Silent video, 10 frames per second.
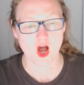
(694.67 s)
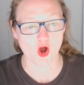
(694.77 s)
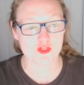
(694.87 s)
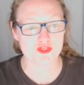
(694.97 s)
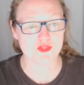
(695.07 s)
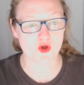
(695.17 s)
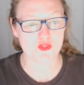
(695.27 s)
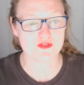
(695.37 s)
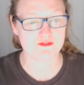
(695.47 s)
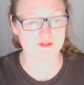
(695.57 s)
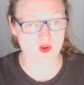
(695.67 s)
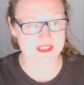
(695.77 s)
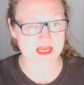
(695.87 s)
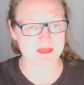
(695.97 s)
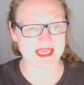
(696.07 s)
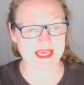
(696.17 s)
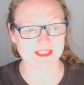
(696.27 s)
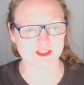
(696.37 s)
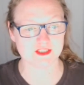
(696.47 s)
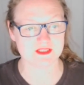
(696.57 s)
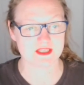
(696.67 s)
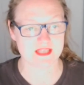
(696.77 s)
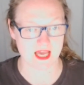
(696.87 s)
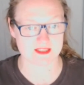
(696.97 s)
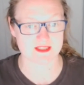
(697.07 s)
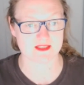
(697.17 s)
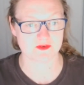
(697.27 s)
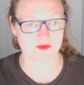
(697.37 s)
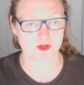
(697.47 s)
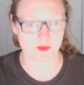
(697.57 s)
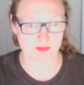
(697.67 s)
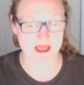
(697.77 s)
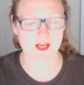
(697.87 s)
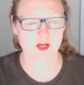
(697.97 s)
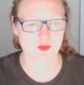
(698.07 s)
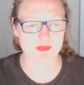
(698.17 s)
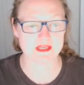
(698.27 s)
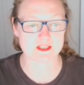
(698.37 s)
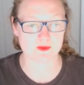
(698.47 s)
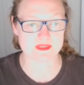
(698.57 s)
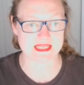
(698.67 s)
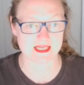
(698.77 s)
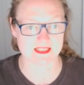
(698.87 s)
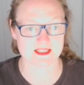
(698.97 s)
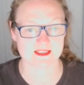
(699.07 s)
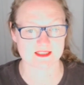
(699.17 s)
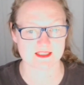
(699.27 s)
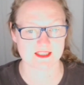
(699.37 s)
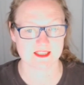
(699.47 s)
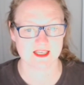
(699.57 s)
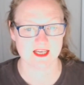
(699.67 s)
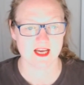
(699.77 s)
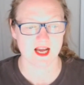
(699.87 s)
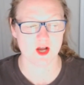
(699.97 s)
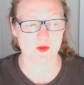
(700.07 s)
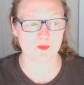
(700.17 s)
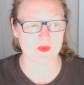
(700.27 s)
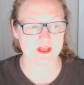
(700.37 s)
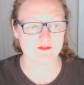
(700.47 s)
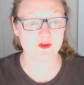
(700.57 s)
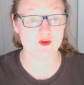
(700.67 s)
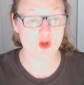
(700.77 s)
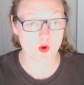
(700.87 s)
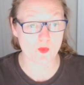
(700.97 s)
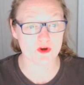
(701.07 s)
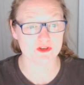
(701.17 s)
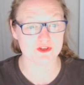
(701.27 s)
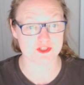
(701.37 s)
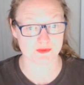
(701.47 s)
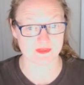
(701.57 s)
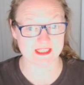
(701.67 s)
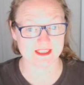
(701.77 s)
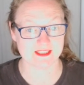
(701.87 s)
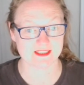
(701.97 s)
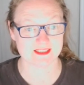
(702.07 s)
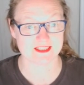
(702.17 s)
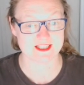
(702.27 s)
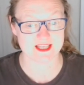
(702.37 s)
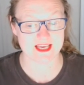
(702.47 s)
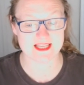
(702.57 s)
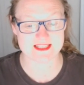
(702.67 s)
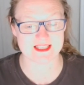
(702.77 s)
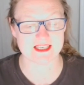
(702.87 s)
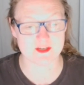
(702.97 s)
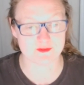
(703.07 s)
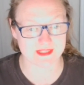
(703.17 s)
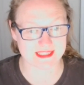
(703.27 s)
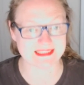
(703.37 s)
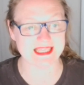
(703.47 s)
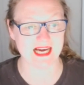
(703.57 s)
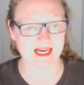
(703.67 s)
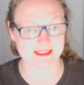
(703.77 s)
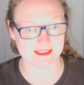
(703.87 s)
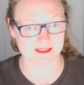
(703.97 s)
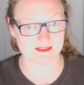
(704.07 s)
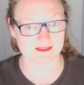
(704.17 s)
On the first application, yes. It could be as low as that. If you know what you're doing, it's significantly higher.